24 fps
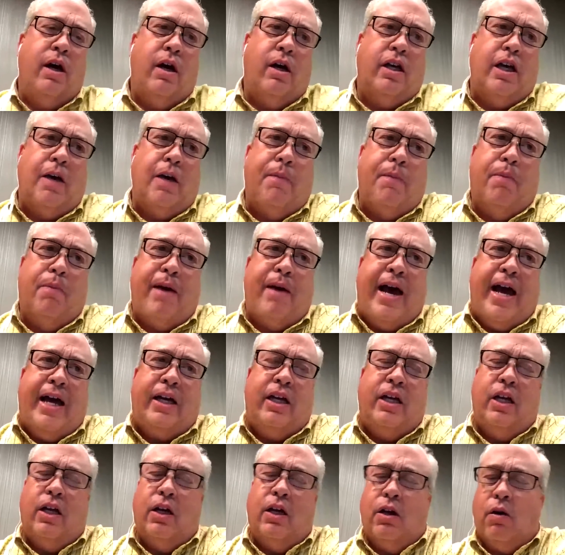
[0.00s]
coming back
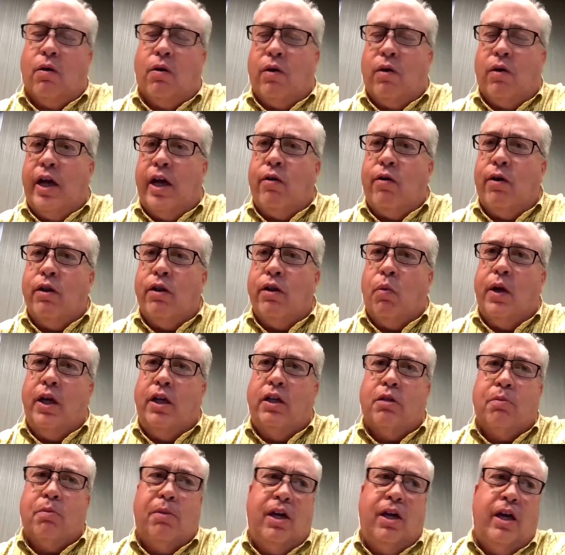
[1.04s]
here later in the week to
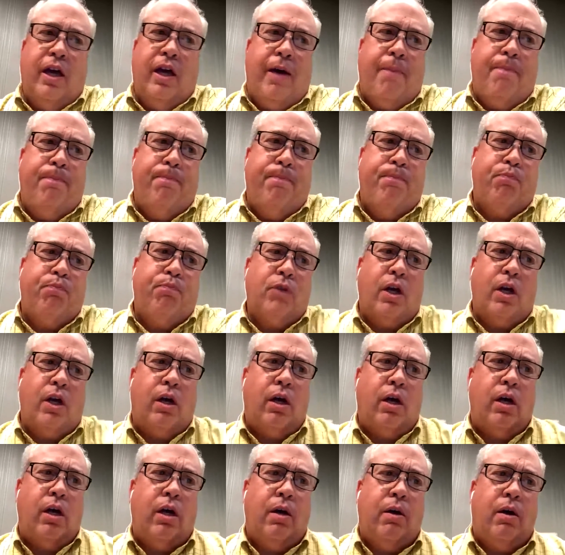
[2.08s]
be up.
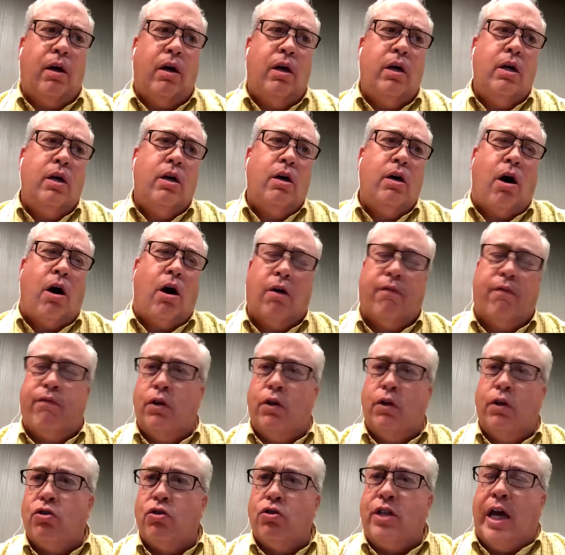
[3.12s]
Hog
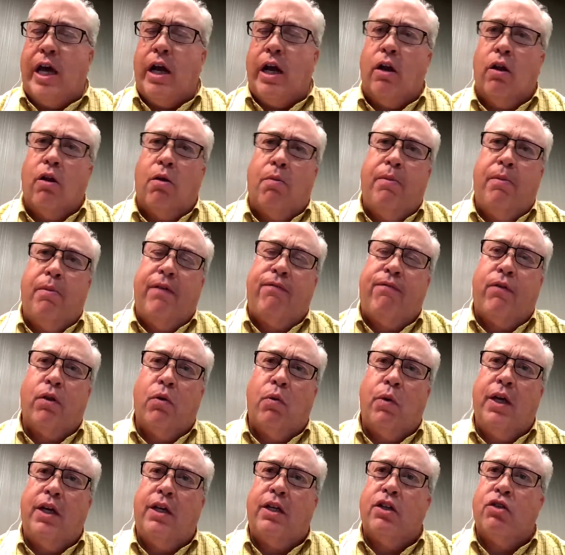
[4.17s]
futures down a little bit for the
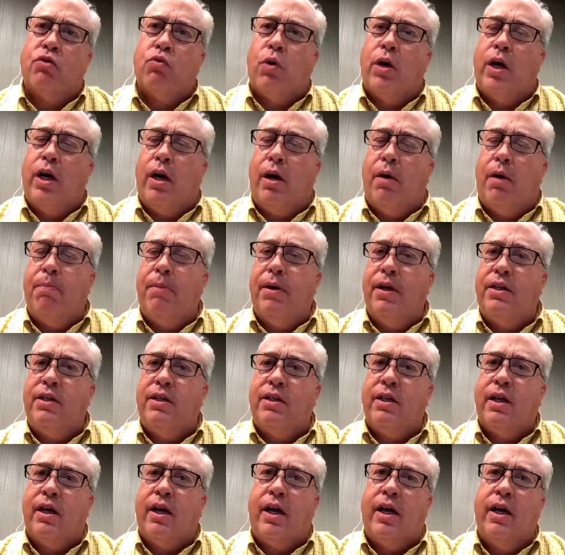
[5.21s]
week as well. But
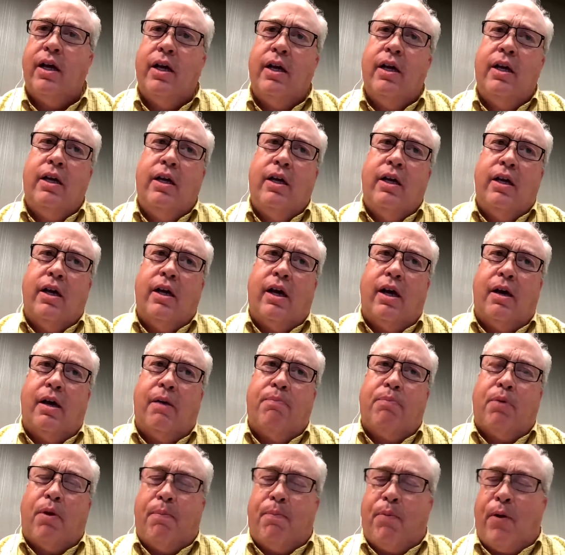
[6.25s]

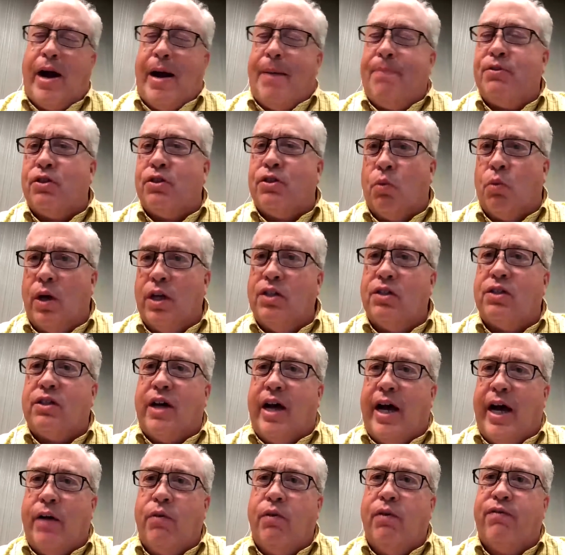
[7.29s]
perhaps the one
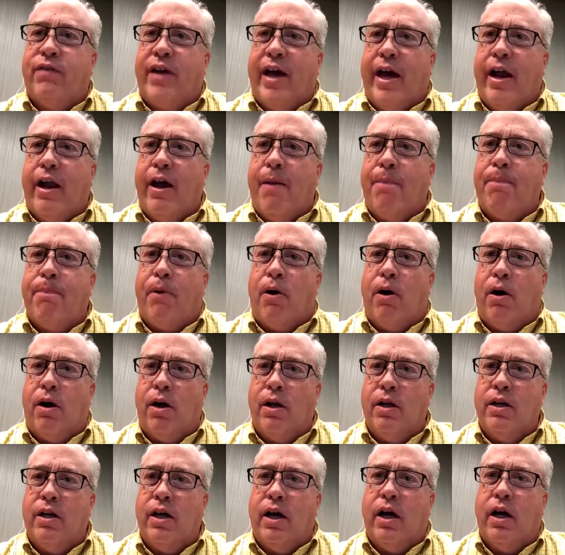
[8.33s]
side we've got up
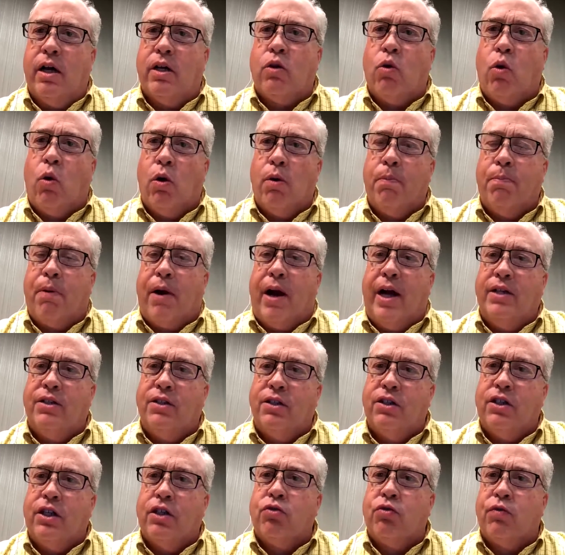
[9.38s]
on corn
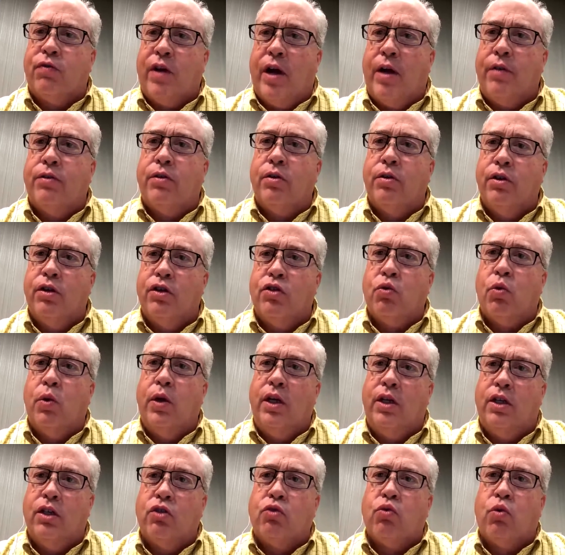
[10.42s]
prices as we've gone through this week
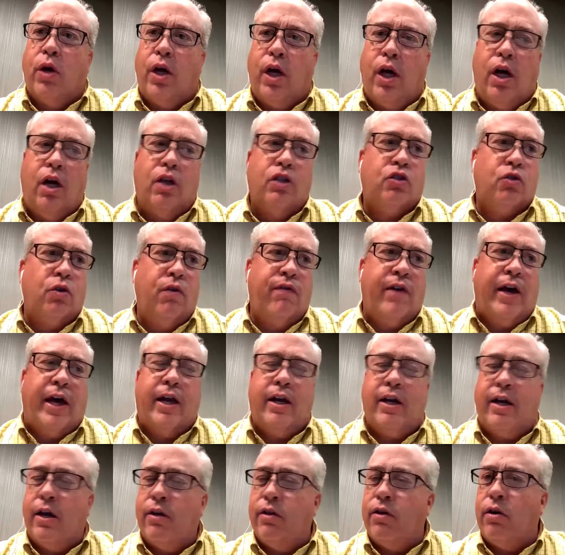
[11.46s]
as well. So we've had
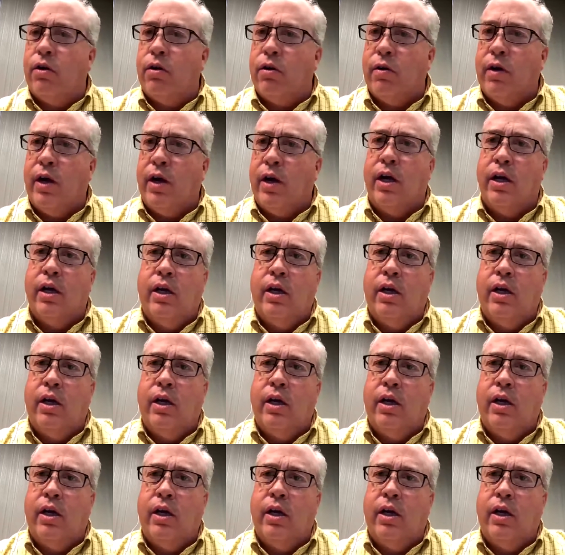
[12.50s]
another